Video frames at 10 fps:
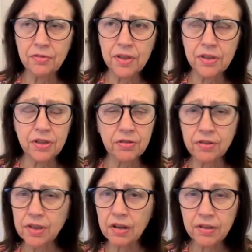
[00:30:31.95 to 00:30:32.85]

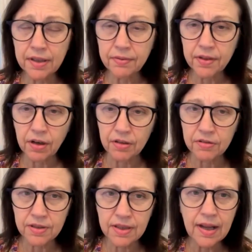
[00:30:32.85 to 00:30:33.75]
$100, $200 gift
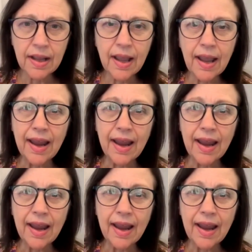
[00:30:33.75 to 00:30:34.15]
cards.